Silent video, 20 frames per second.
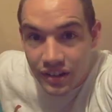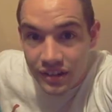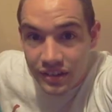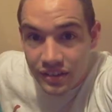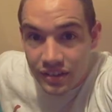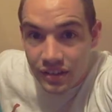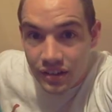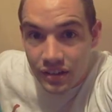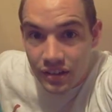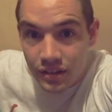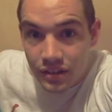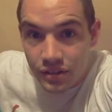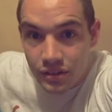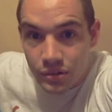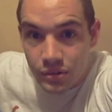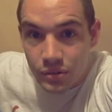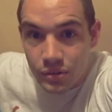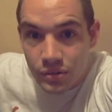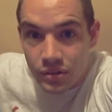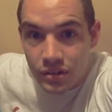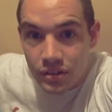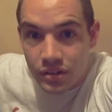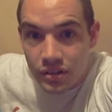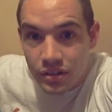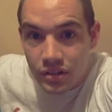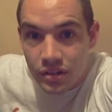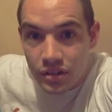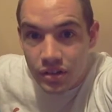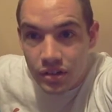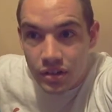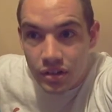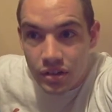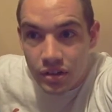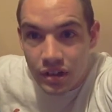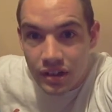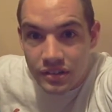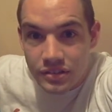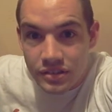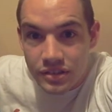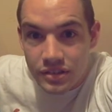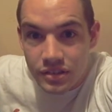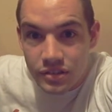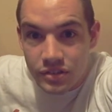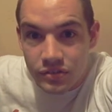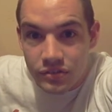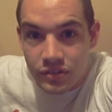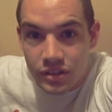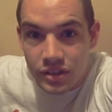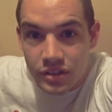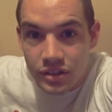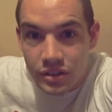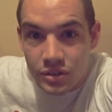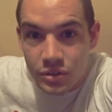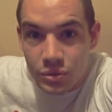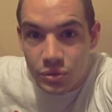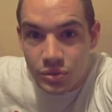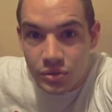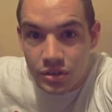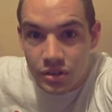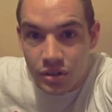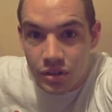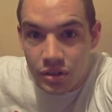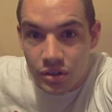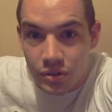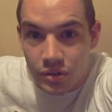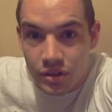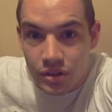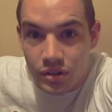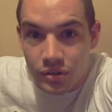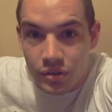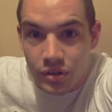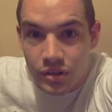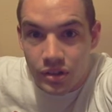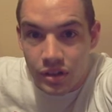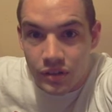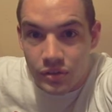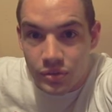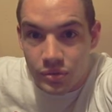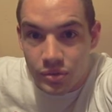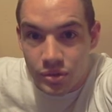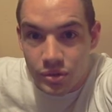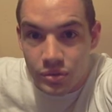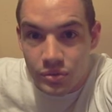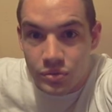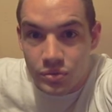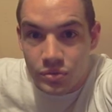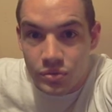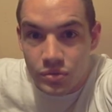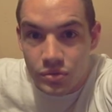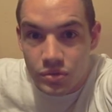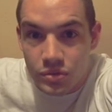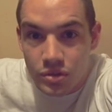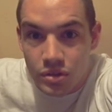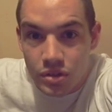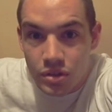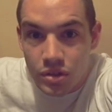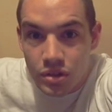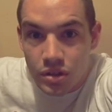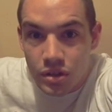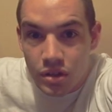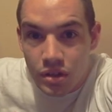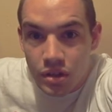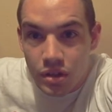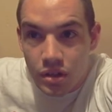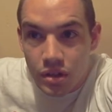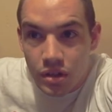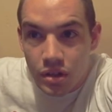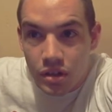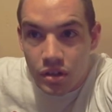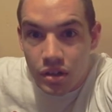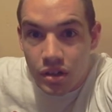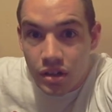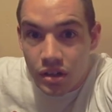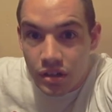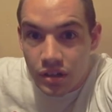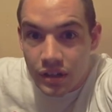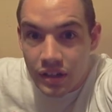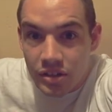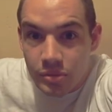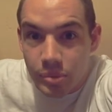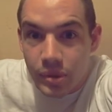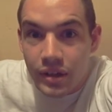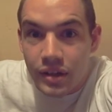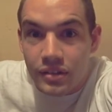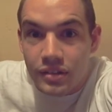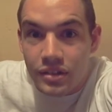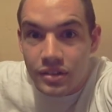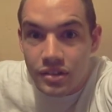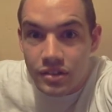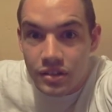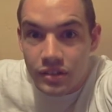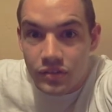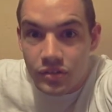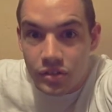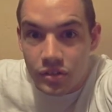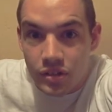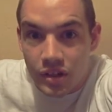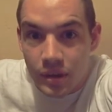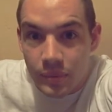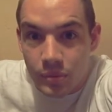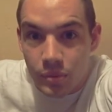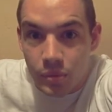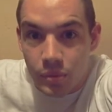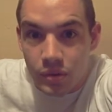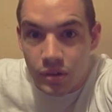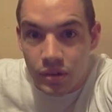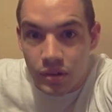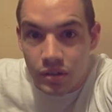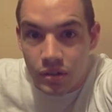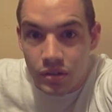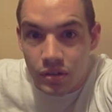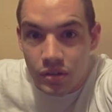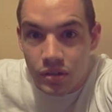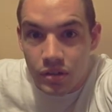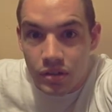Next thing I know, I see us veering towards the guardrail and running off the road. Luckily, I was paying attention enough to grab the wheel.